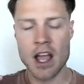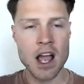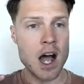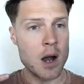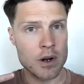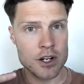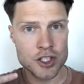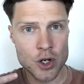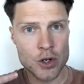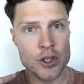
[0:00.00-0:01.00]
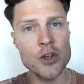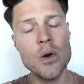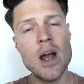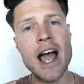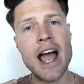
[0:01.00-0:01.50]
I want to show you
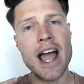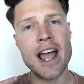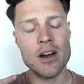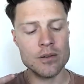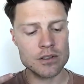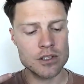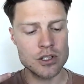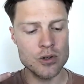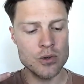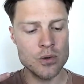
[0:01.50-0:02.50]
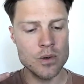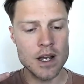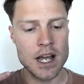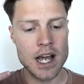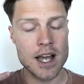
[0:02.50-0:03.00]
how to
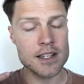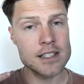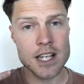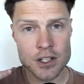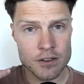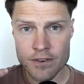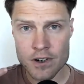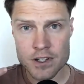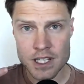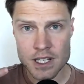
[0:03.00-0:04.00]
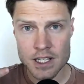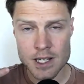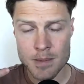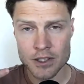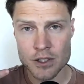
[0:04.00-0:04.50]
send your first
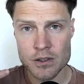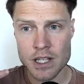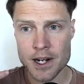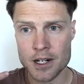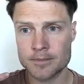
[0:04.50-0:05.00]
email newsletter.